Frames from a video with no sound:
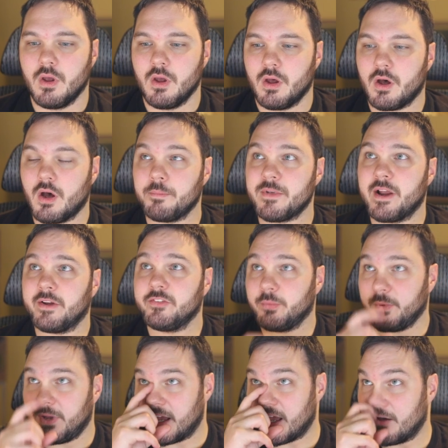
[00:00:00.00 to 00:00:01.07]
Up next,
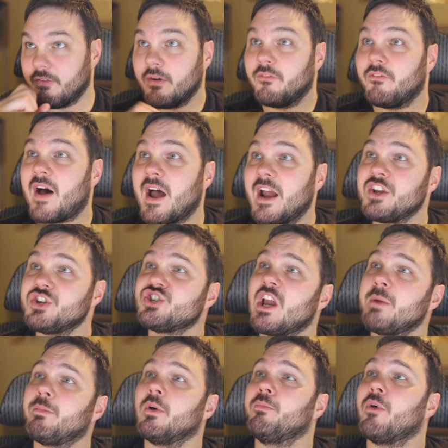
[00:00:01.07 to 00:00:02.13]
we have
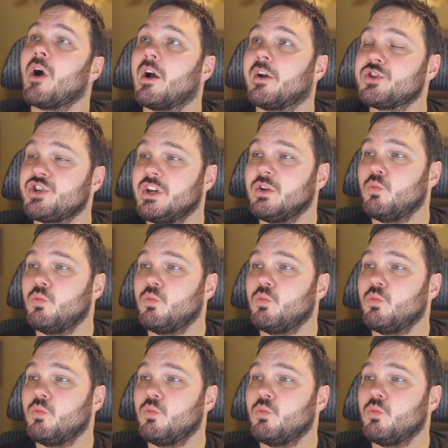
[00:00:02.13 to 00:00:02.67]
Vineshaper Prodigy,